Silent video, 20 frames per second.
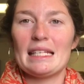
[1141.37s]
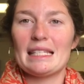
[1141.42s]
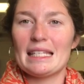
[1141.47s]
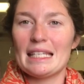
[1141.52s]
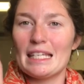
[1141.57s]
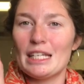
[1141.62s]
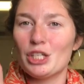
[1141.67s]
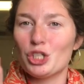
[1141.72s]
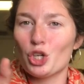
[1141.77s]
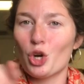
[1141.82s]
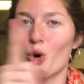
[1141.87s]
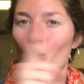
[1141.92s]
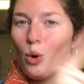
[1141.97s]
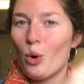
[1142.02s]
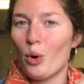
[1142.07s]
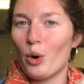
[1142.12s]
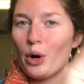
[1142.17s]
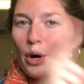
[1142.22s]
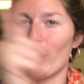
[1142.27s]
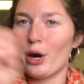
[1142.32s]
is each
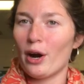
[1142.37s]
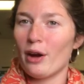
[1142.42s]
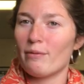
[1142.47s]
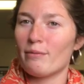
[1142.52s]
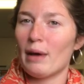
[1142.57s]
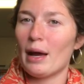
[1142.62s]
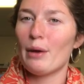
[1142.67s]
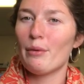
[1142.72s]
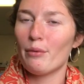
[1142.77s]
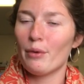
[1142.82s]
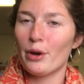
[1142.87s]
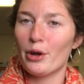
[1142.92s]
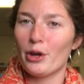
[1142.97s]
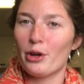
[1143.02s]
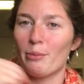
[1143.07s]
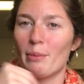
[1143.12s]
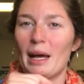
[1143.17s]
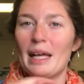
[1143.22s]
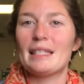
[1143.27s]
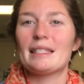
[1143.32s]
corner of my
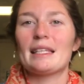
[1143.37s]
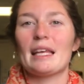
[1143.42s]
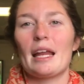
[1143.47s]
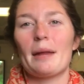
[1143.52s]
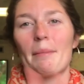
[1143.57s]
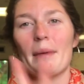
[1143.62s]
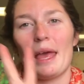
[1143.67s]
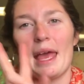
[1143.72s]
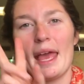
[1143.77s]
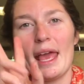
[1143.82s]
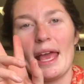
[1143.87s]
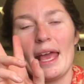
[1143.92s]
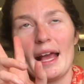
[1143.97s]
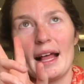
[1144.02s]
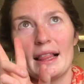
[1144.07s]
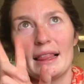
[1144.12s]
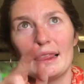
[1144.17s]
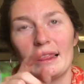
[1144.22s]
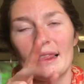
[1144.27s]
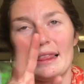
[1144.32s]
room, I set up
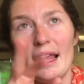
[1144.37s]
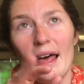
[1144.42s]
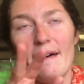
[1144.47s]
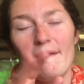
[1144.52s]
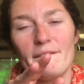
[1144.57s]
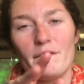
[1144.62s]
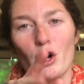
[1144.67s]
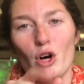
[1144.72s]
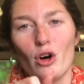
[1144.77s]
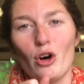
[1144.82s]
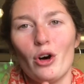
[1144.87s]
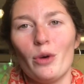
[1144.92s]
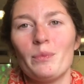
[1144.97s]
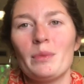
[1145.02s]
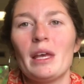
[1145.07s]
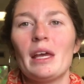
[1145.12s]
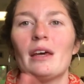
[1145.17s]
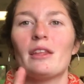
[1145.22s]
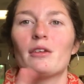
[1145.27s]
a level.